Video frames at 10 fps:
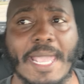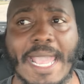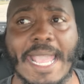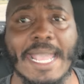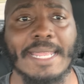
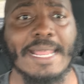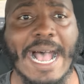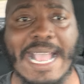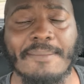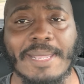And
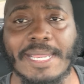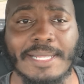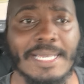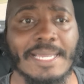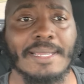I
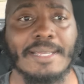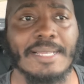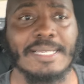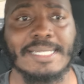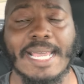immediately
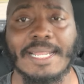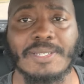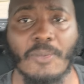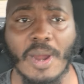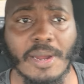set it
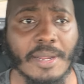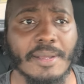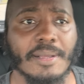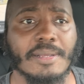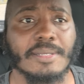to work,
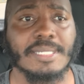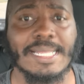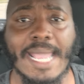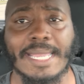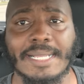
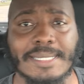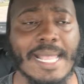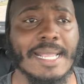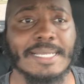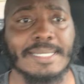staking,
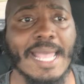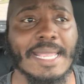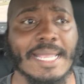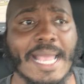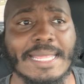staking,
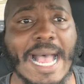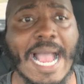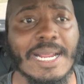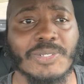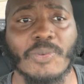staking at the
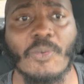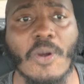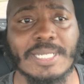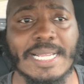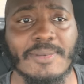highest
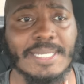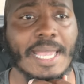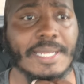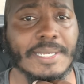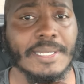rewards that it was
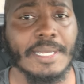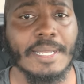getting.